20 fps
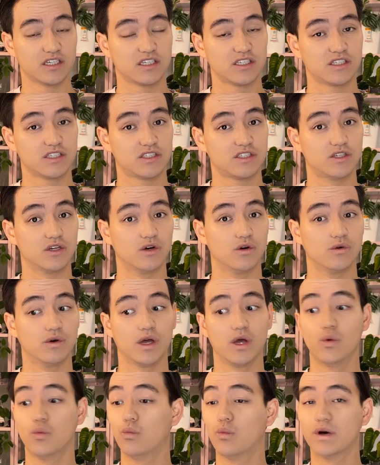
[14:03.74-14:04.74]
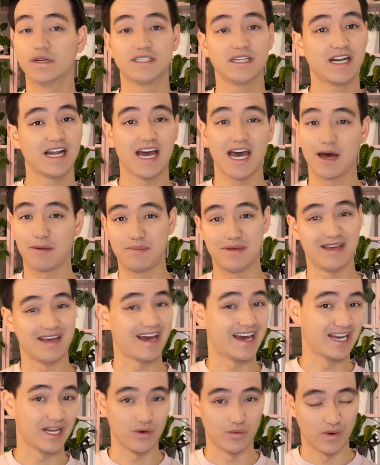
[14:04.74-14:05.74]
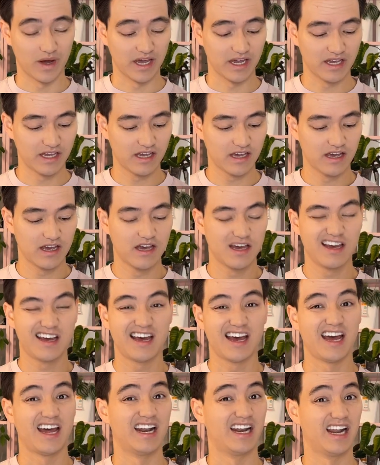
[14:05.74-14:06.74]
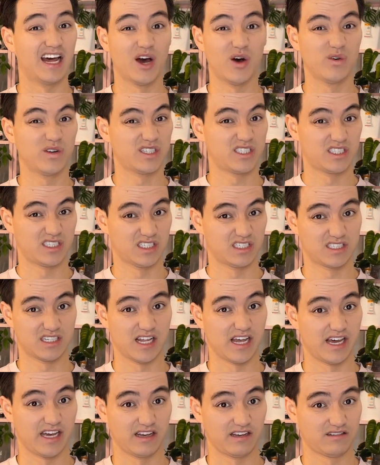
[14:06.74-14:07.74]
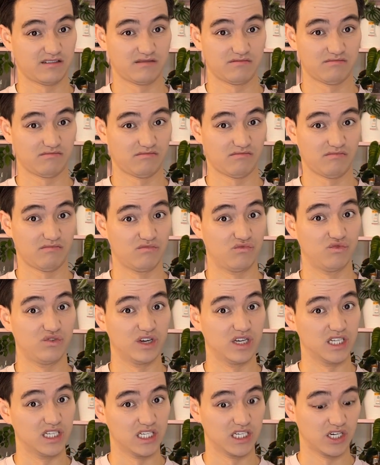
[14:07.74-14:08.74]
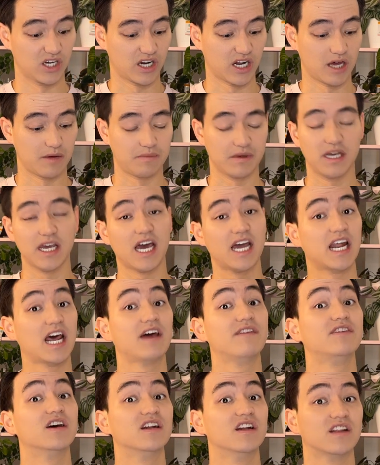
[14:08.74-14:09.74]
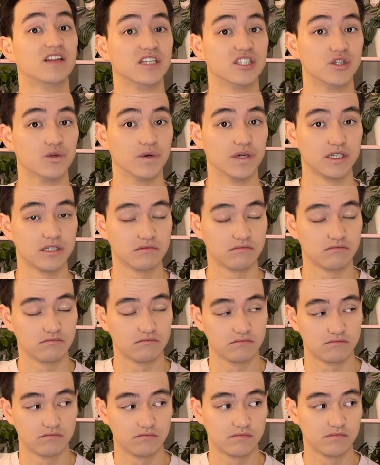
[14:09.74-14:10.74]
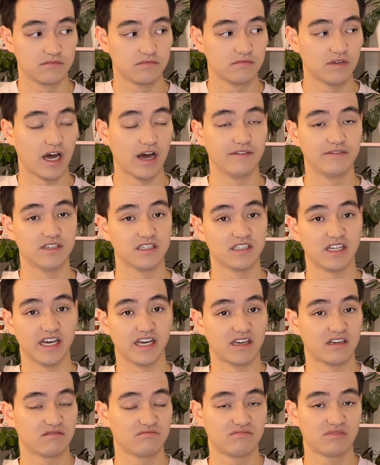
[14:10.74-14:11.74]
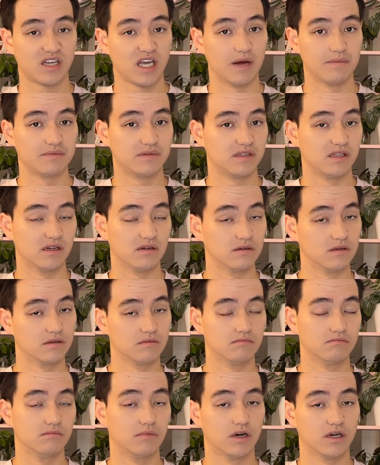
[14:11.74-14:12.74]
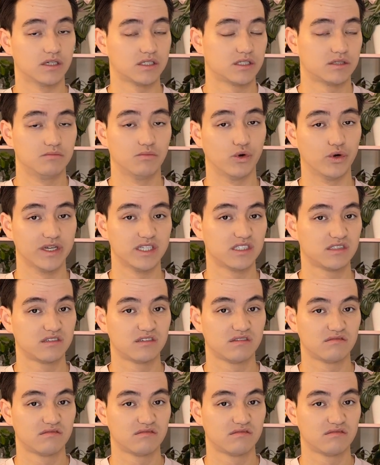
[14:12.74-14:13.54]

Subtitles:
So it wasn't happy anyway, and now it's just like really not happy. And I have done nothing to it. I've just like kept the moss moist,